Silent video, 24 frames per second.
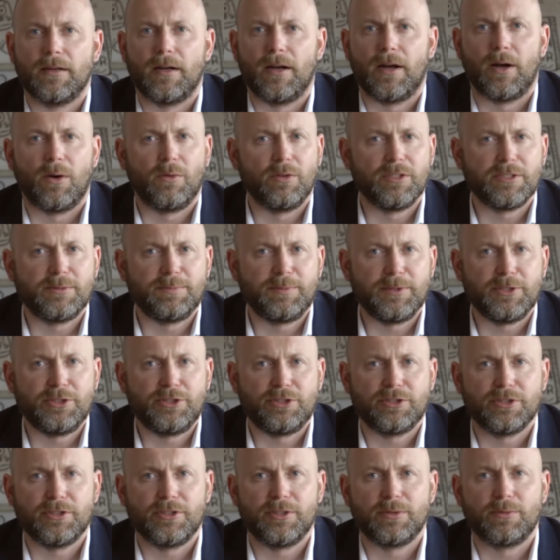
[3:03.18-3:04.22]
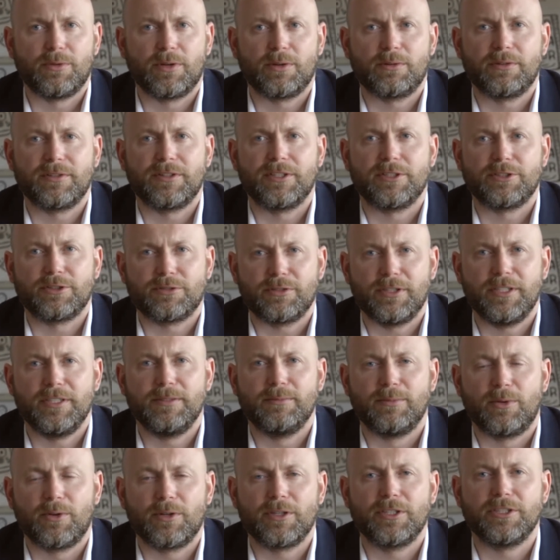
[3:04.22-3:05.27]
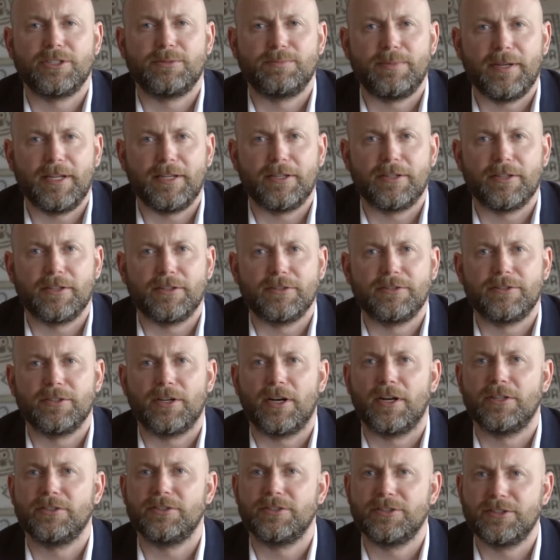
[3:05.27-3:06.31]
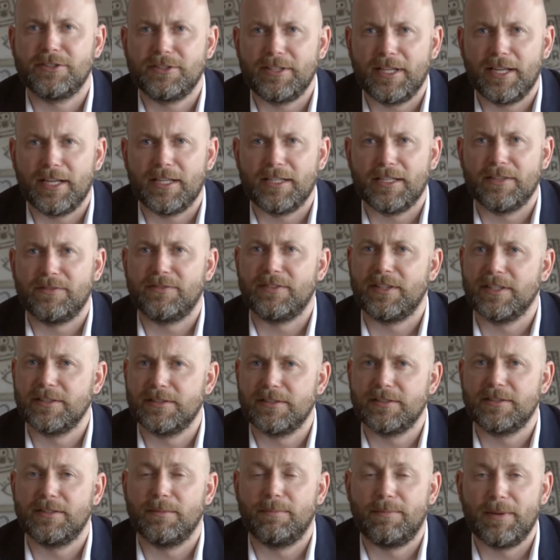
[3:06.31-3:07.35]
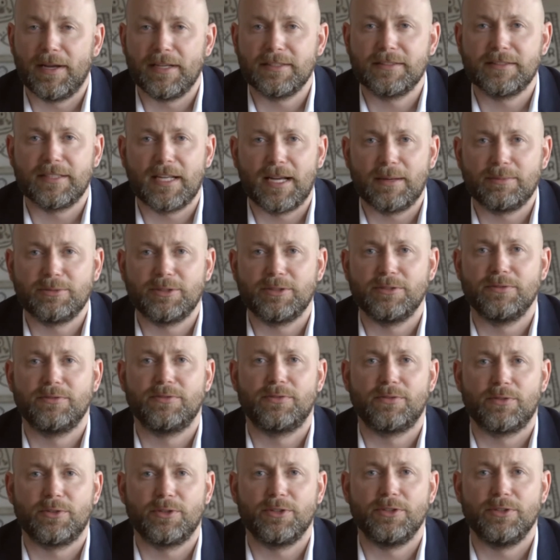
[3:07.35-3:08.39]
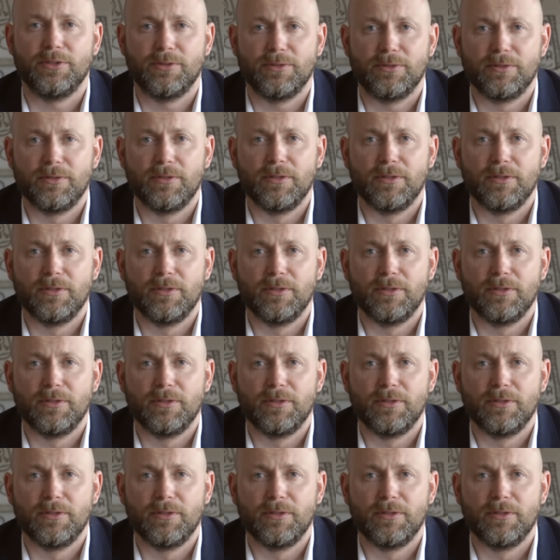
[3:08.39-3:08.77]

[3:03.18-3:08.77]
Always be sure to work with a trained mortgage banker to understand if this is the best option for you.